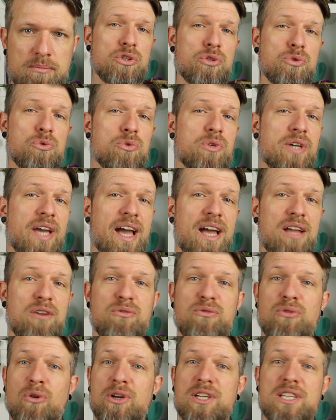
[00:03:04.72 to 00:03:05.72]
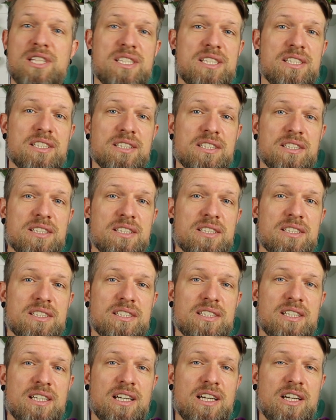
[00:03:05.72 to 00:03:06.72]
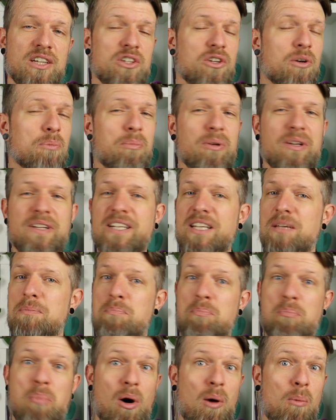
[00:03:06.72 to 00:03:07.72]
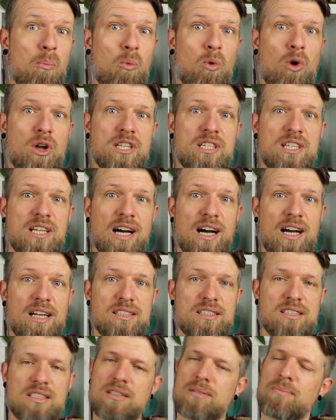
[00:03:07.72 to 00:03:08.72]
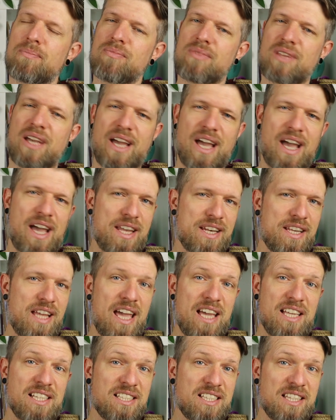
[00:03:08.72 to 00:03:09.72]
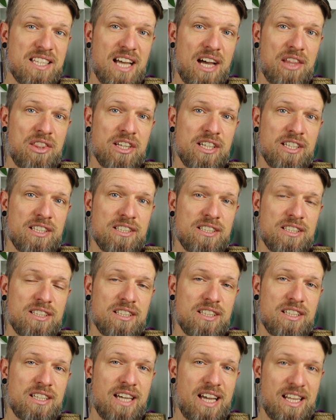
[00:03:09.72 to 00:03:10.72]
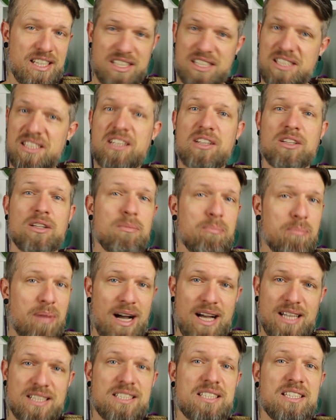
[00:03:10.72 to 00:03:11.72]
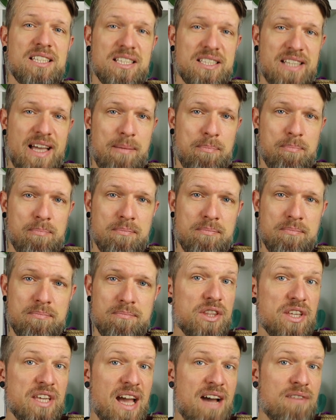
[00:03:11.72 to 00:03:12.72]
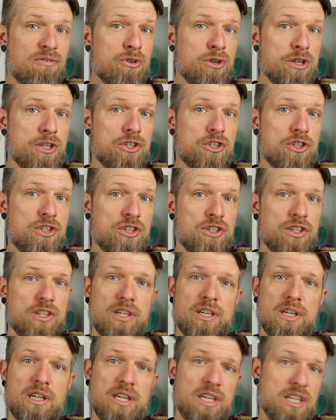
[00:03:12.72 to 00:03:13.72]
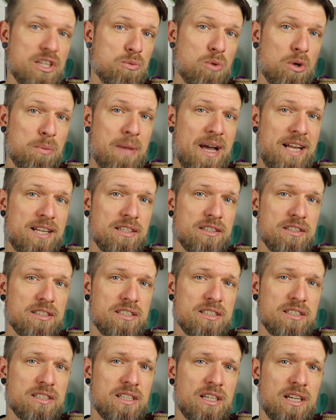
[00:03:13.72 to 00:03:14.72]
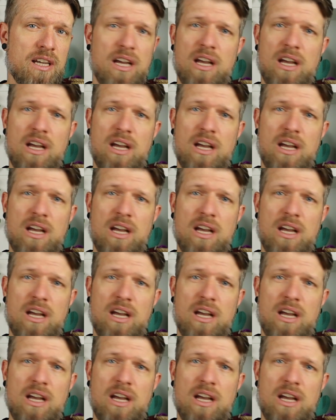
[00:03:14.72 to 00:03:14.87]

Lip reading: You can, for instance, completely bomb one task and ace the other and still pass the exam. The average is what matters.